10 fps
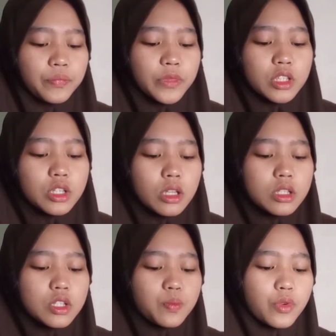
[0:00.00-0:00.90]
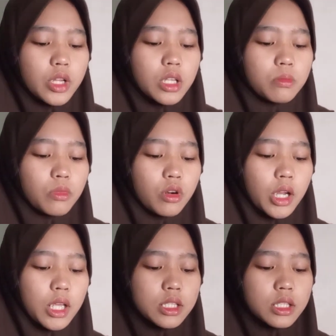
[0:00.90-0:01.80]
change bring more
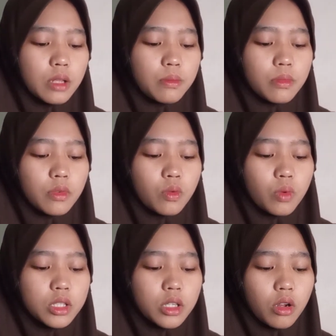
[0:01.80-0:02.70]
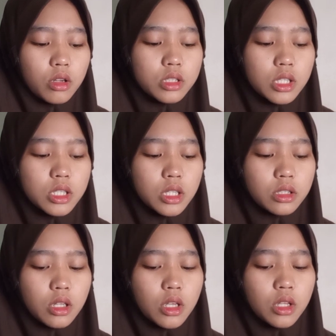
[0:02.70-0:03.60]
extreme weather conditions
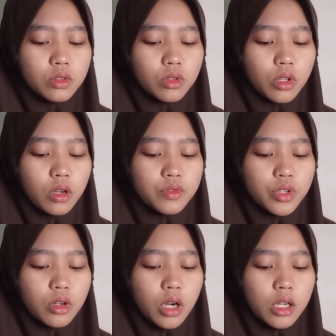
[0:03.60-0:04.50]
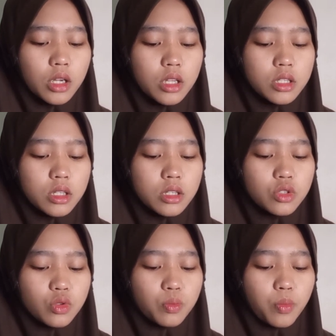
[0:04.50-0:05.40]
to the offshore area, such as the
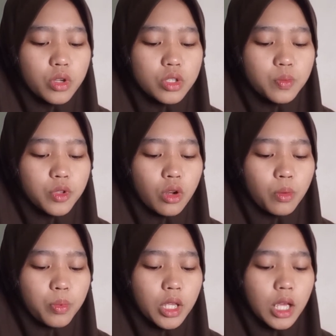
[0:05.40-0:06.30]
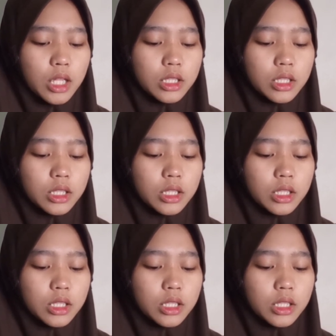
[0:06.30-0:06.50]
post-tropical